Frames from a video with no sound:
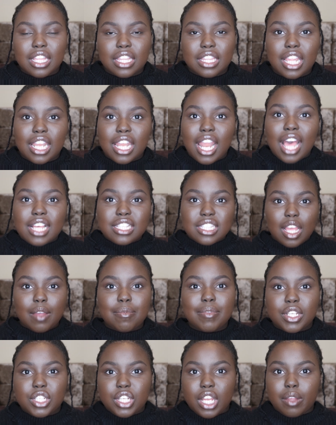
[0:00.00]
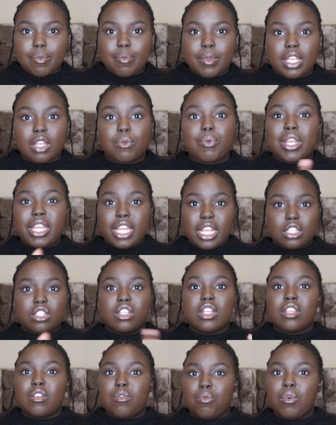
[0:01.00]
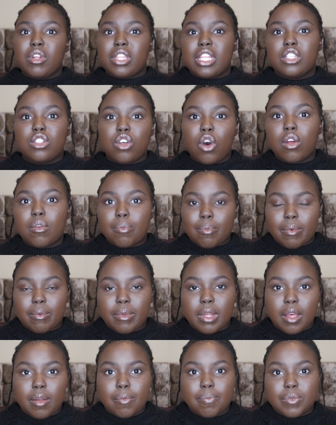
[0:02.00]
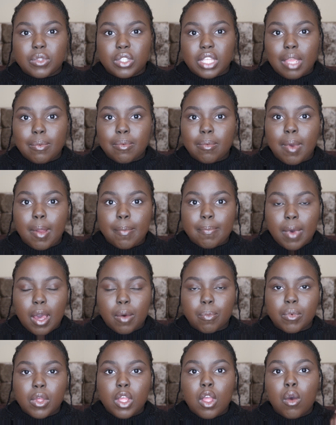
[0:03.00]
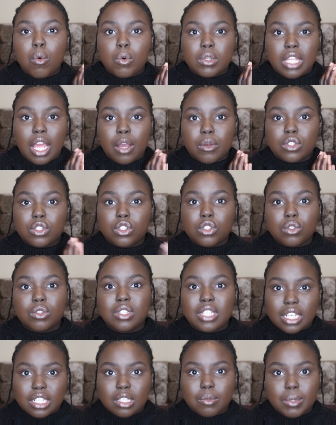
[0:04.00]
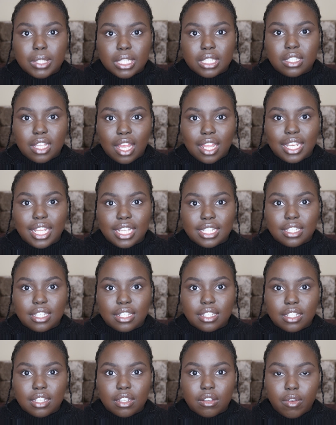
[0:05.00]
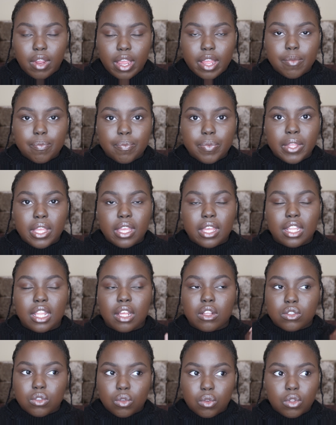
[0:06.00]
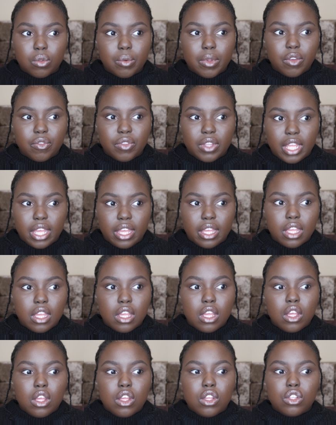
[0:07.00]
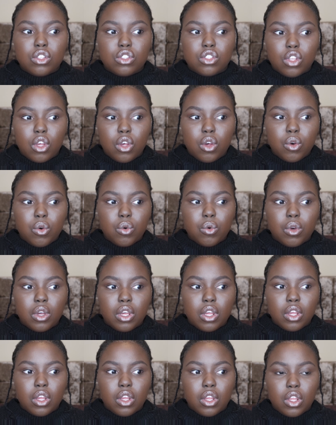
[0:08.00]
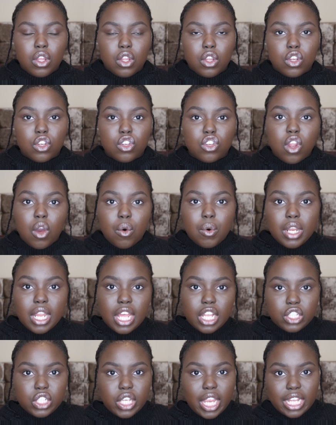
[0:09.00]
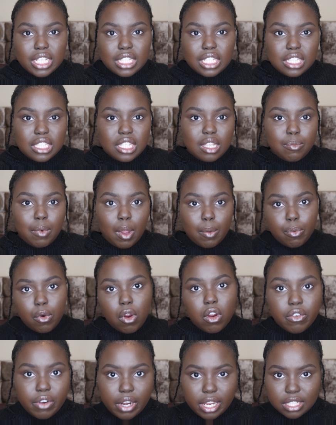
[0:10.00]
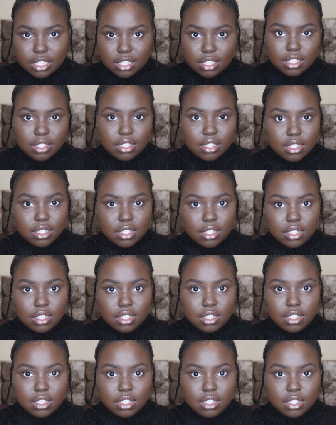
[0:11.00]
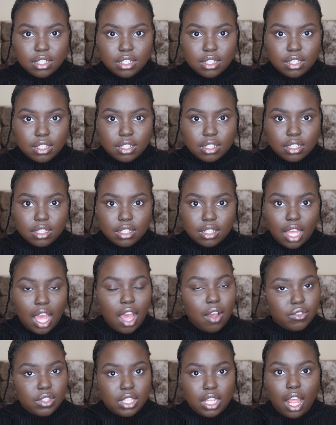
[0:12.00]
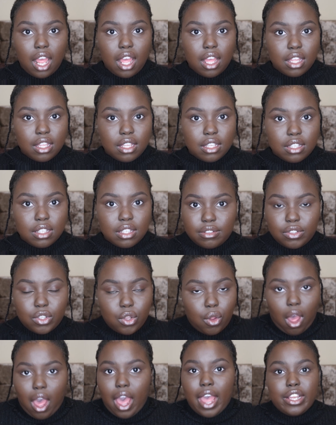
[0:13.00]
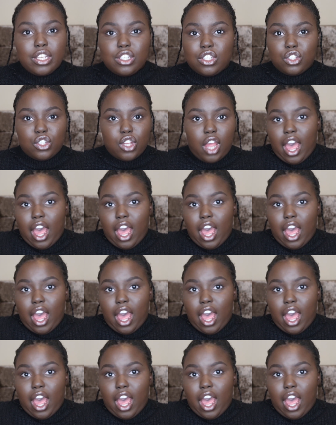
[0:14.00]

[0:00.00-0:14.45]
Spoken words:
the last time they checked me, what they told Sabe and my mum was that I was 2 centimeters dilated, right? And I was all the way over there. So no one had checked to see my progress after that. So I